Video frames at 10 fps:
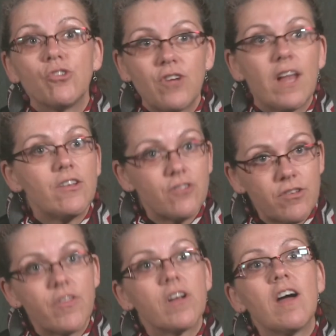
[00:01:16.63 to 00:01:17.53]

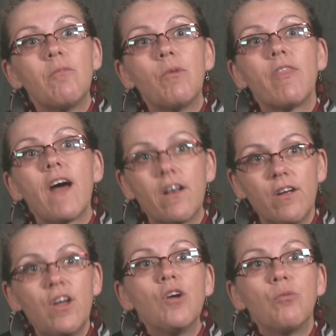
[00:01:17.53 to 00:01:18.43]
challenges that come with that
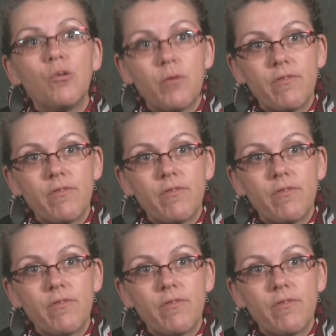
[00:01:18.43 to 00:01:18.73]
group of